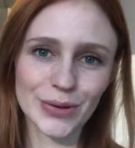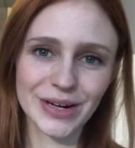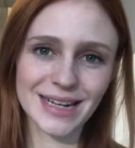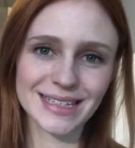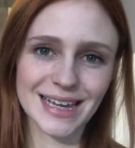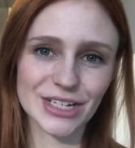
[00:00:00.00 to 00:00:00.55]

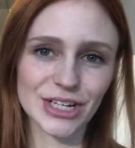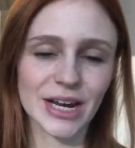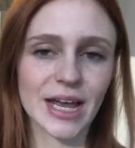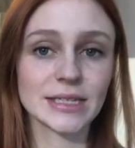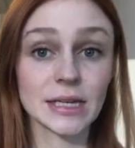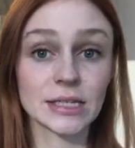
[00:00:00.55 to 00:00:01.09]
organisation
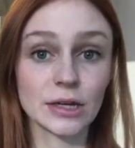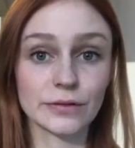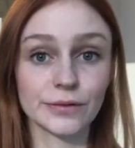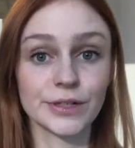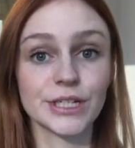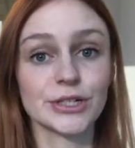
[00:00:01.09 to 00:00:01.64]
as they search
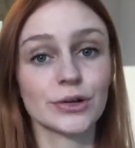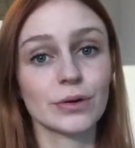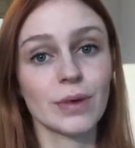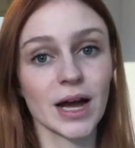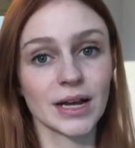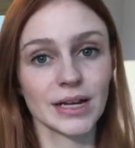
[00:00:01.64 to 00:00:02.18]
for a digital
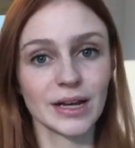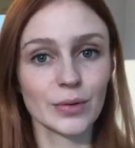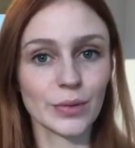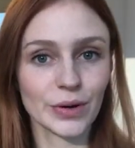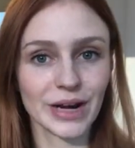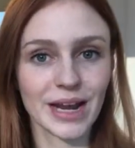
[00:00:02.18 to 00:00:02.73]
marketing
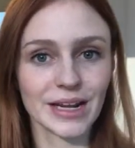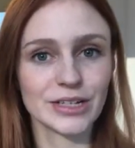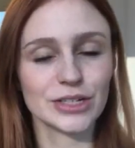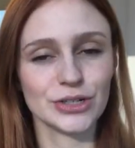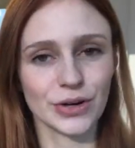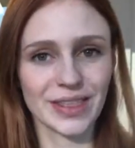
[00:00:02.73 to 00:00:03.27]
coordinator
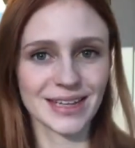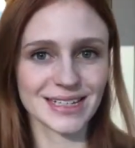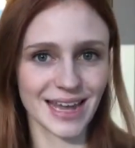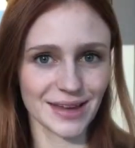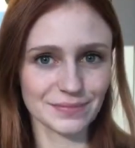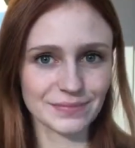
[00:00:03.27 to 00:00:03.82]
to join their
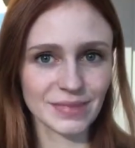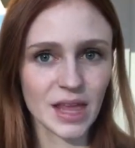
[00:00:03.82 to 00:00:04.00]
team.